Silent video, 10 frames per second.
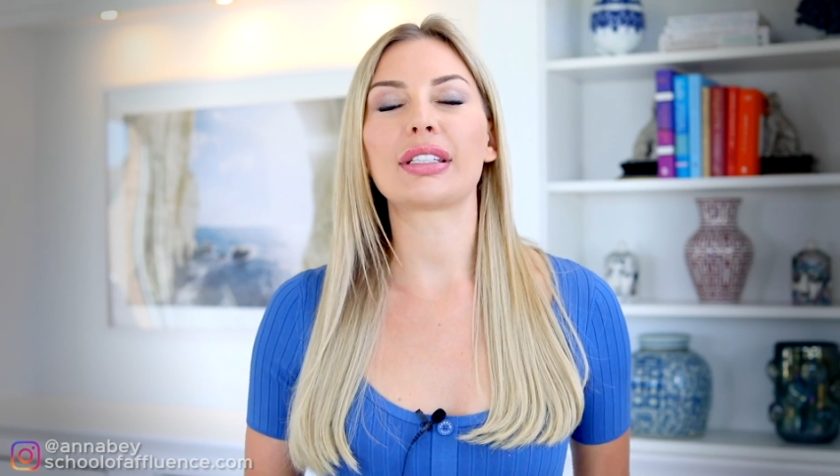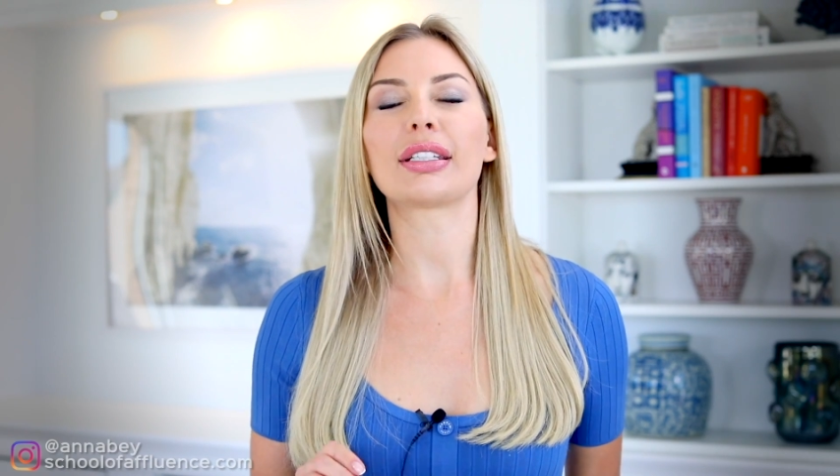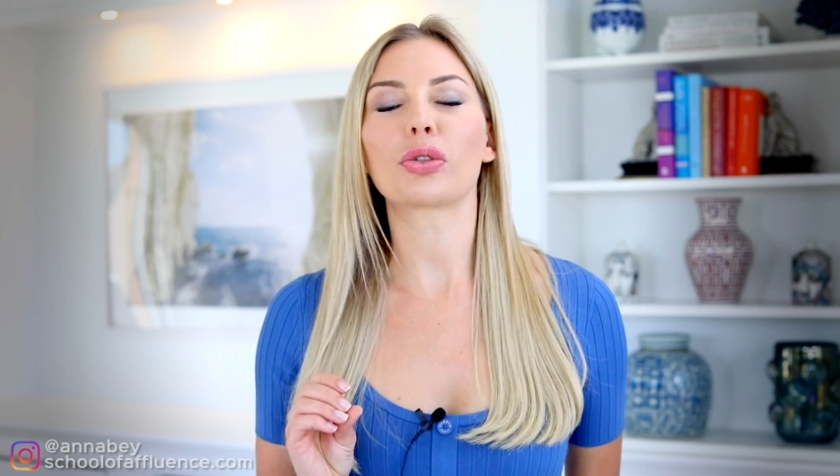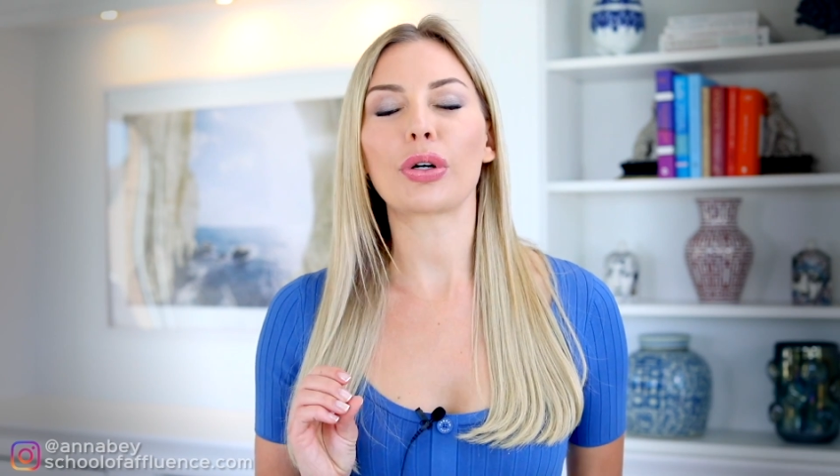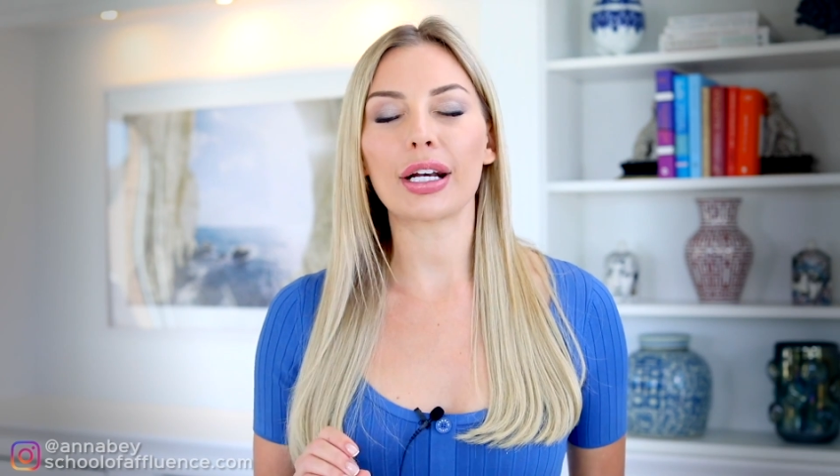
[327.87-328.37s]
it's
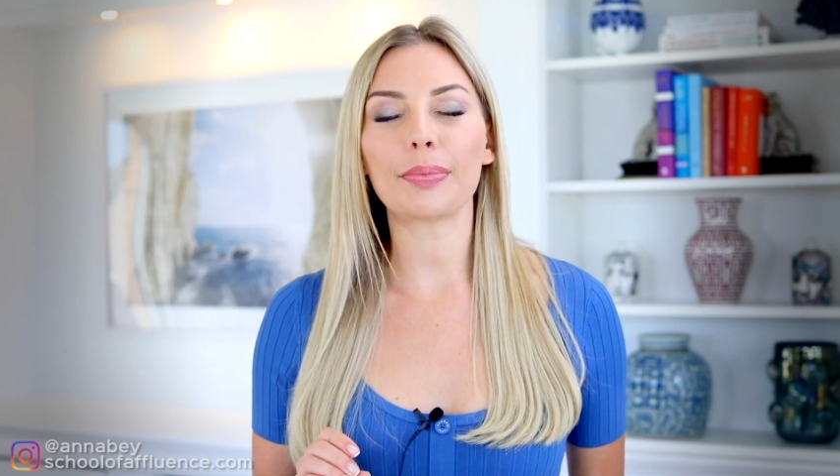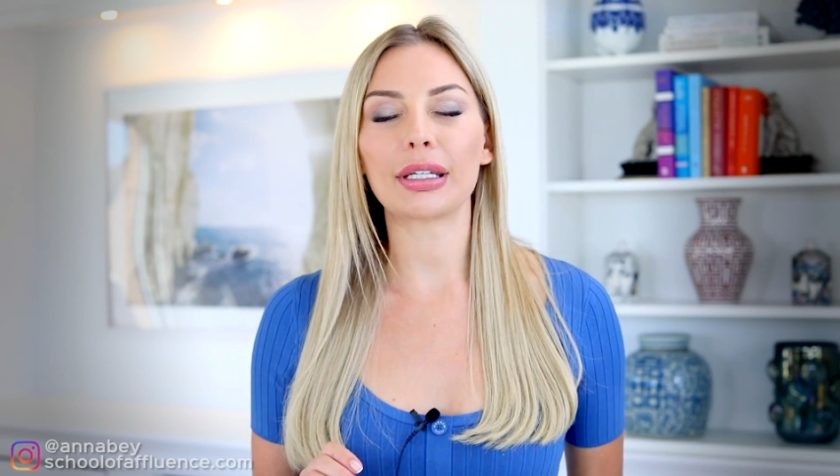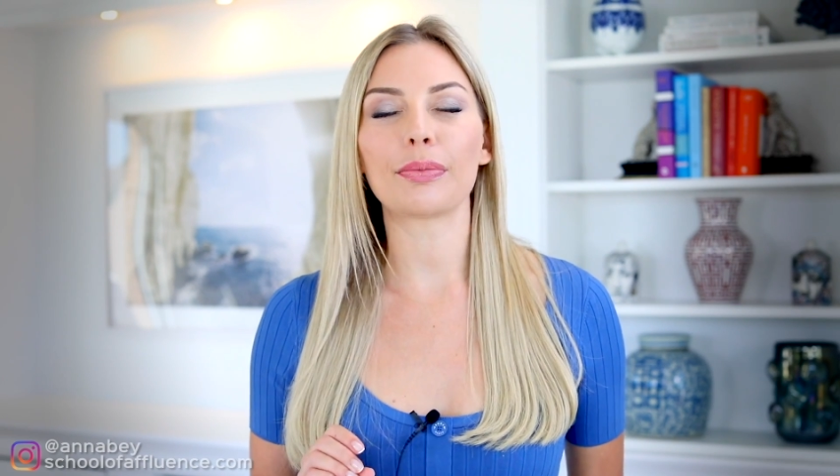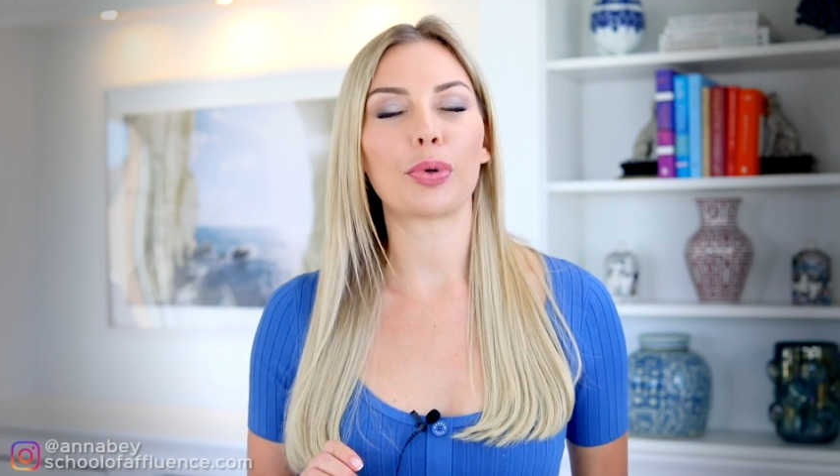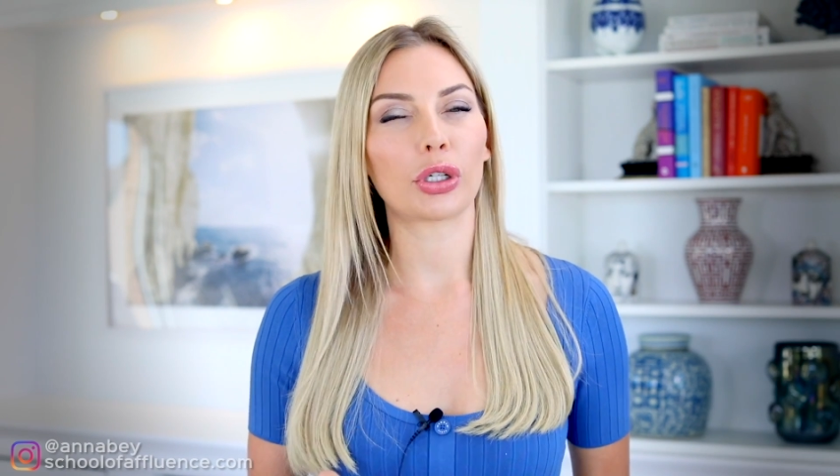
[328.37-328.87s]

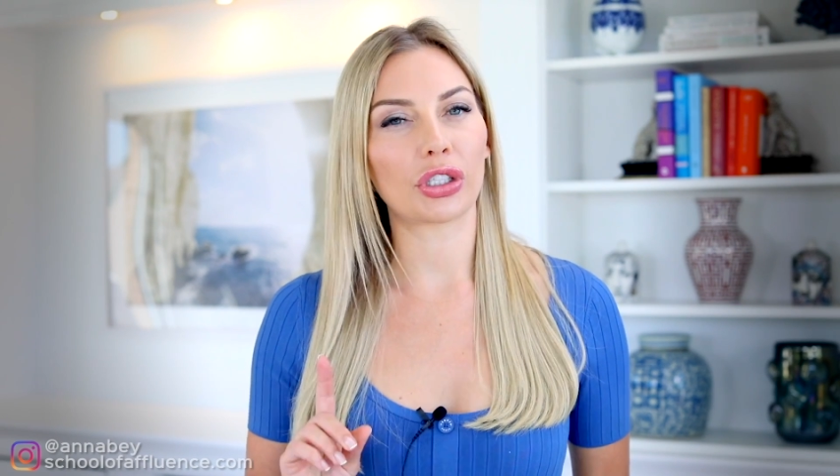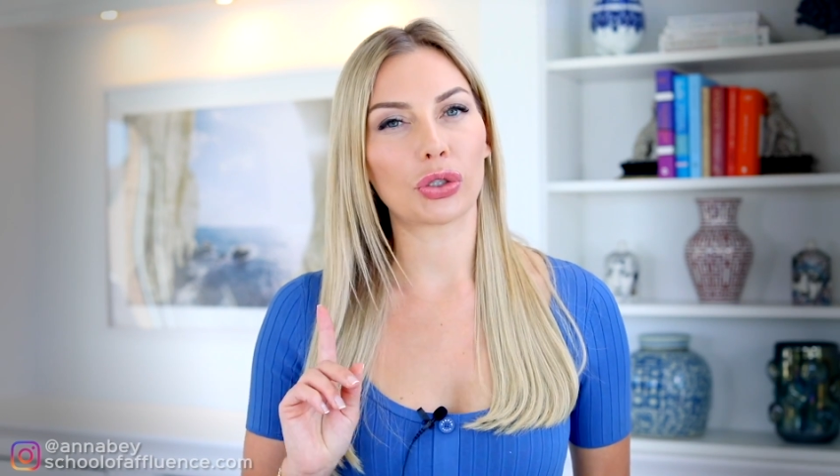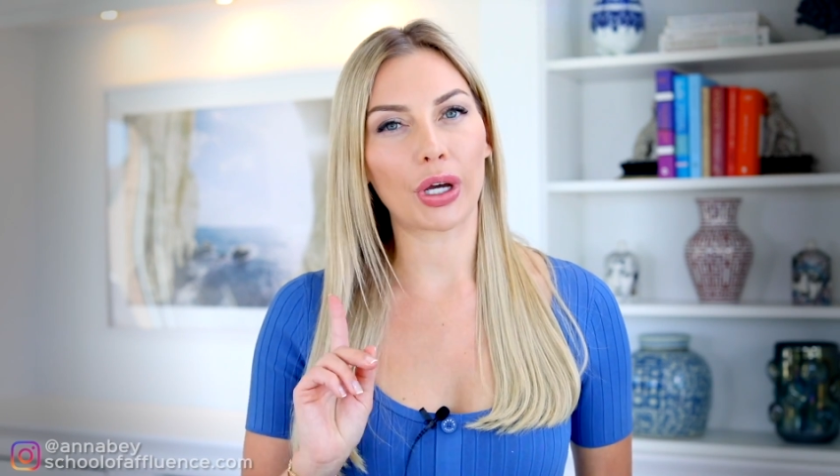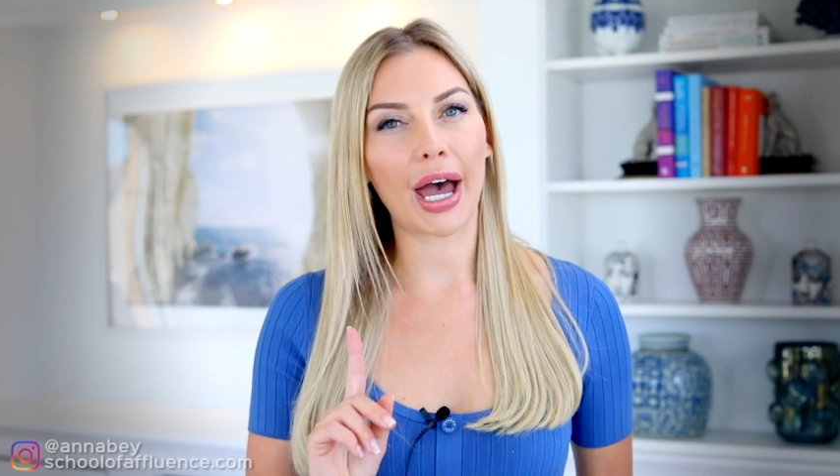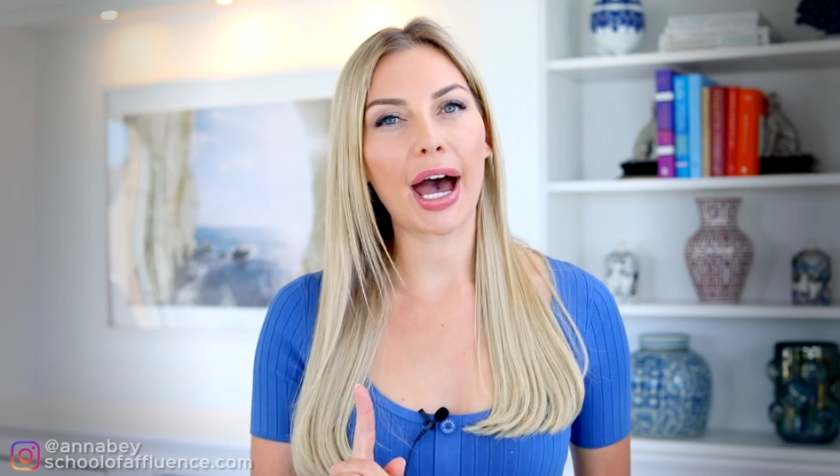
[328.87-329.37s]
incredibly
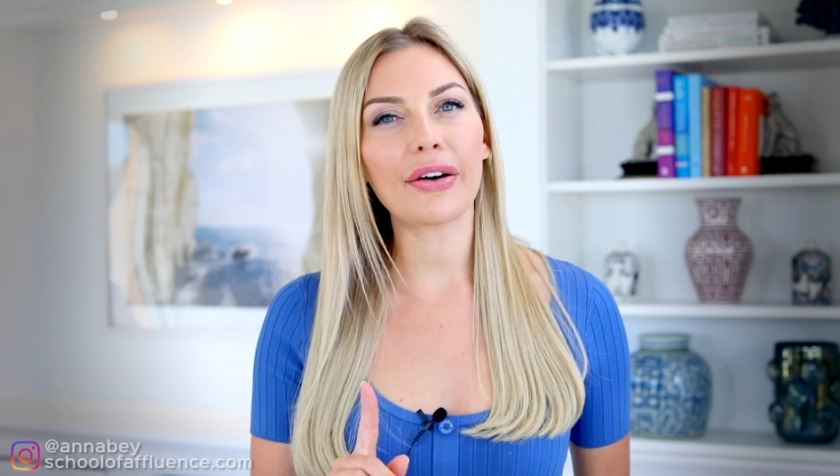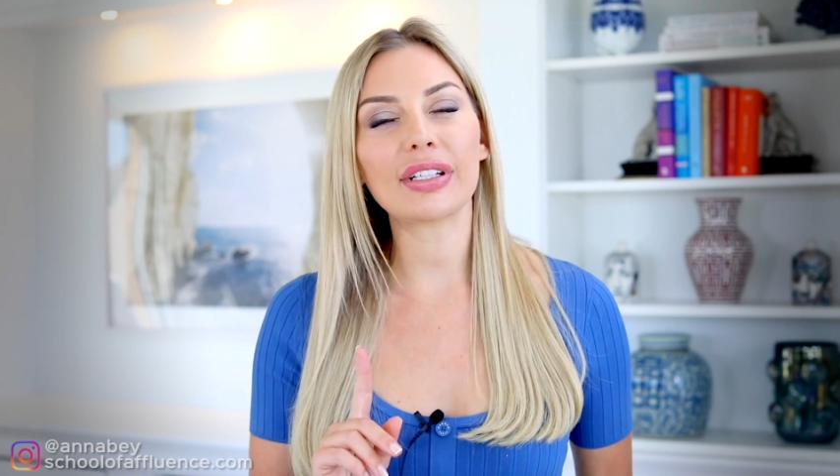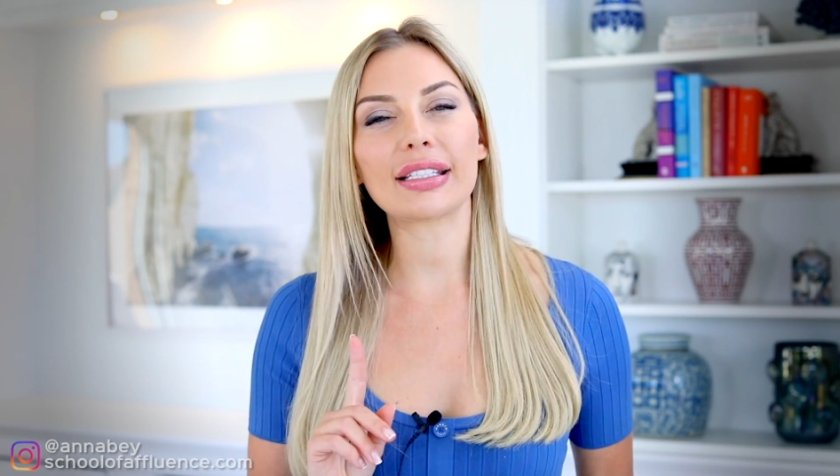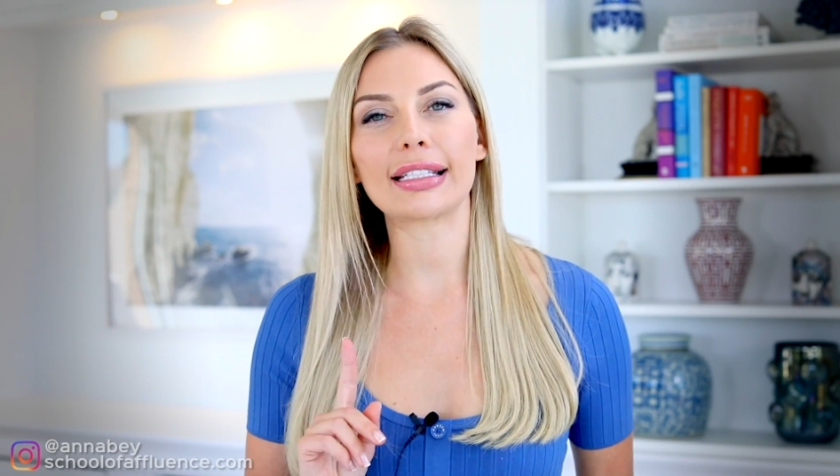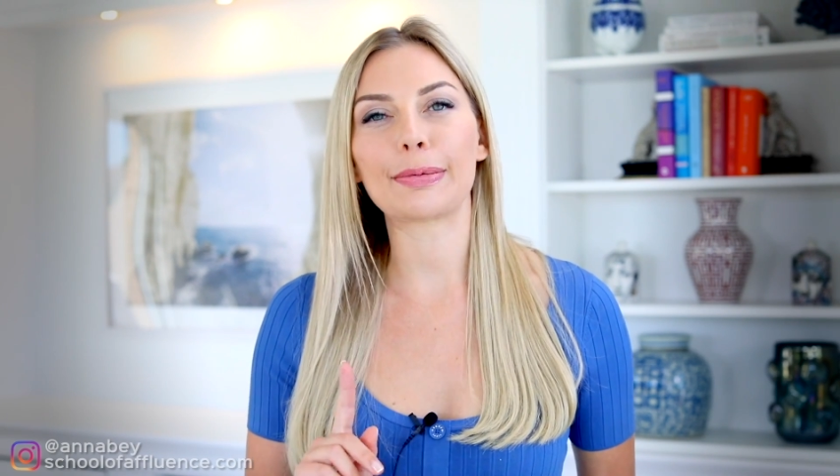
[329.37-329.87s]
important to have
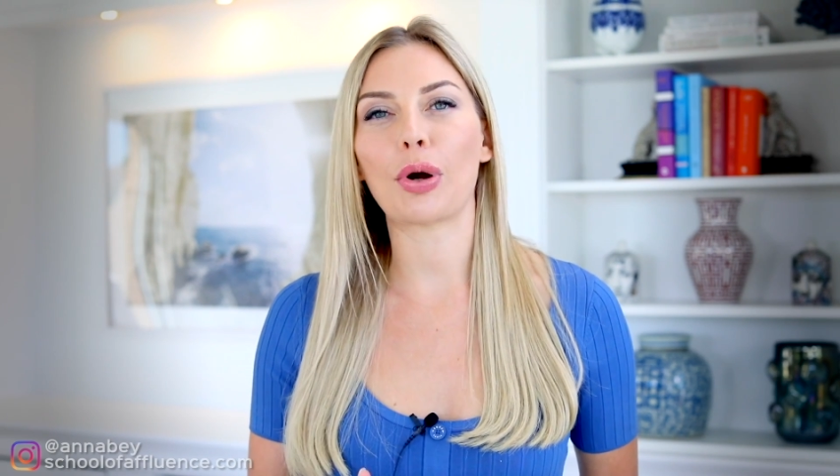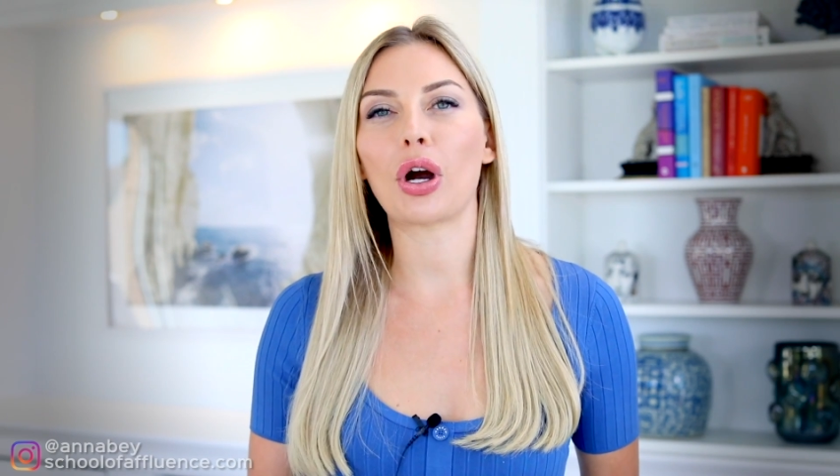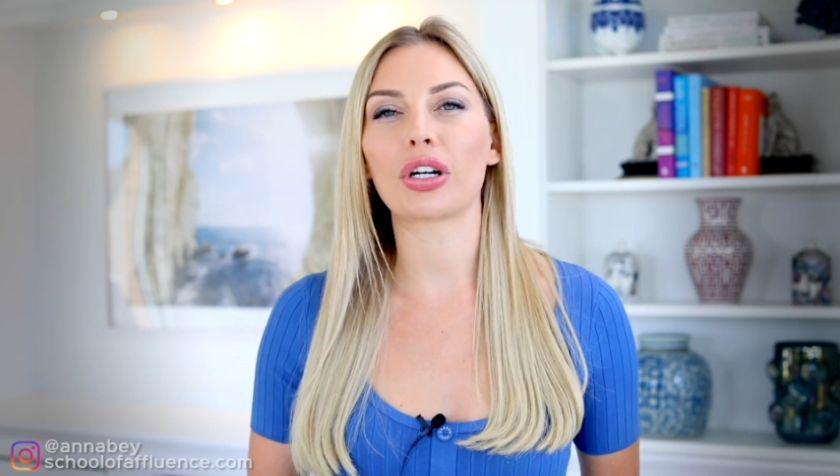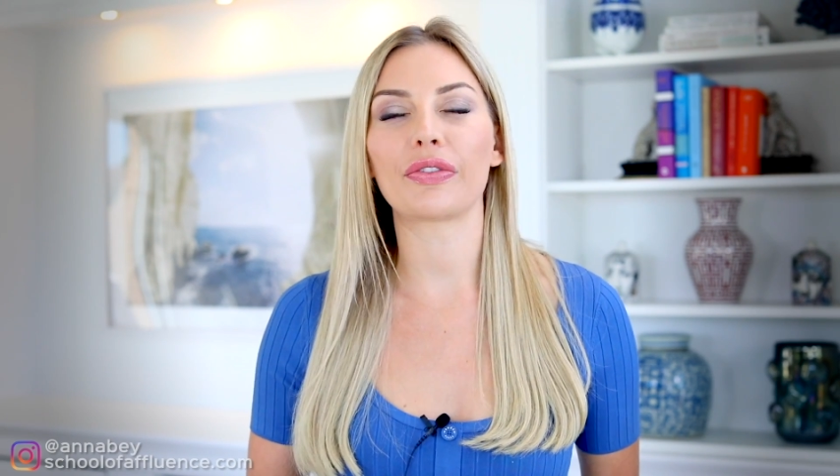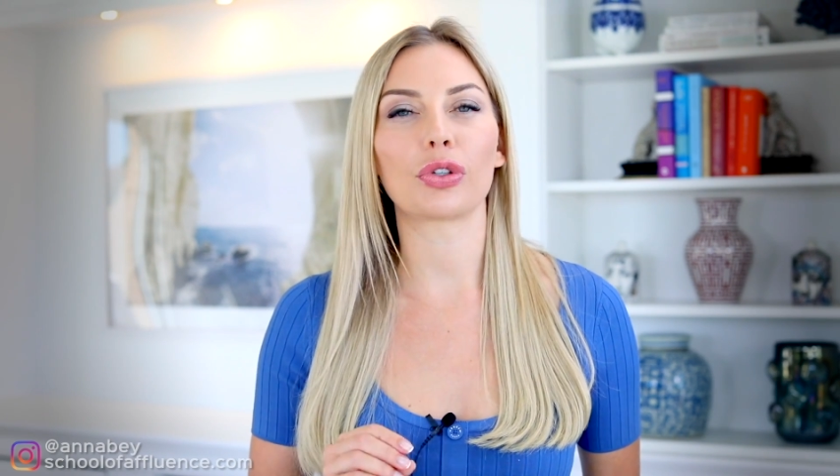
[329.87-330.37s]
this as part of